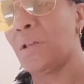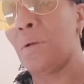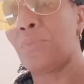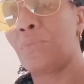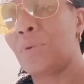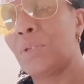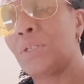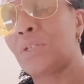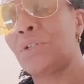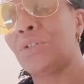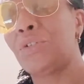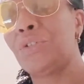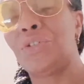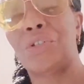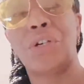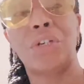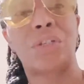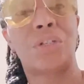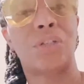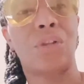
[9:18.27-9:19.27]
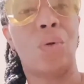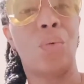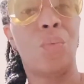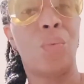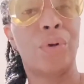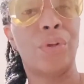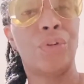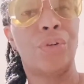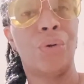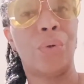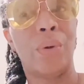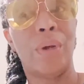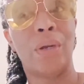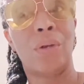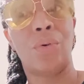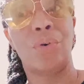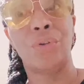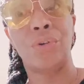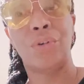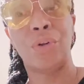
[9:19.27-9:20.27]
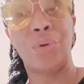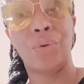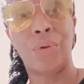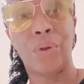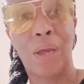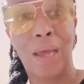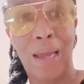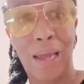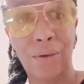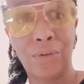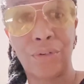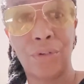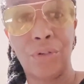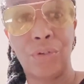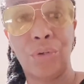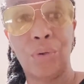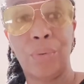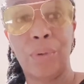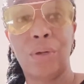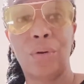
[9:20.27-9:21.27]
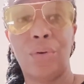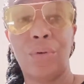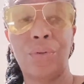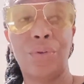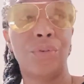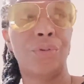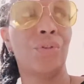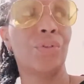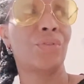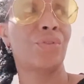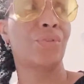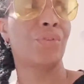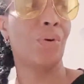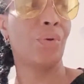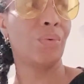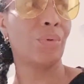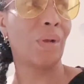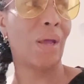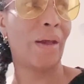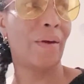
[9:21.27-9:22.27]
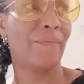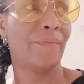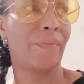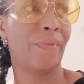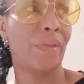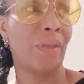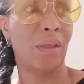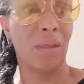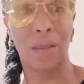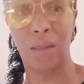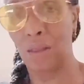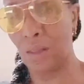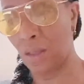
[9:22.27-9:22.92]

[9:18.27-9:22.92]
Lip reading: reason you just don't want to do it, or you don't know how to do it, or you just don't have the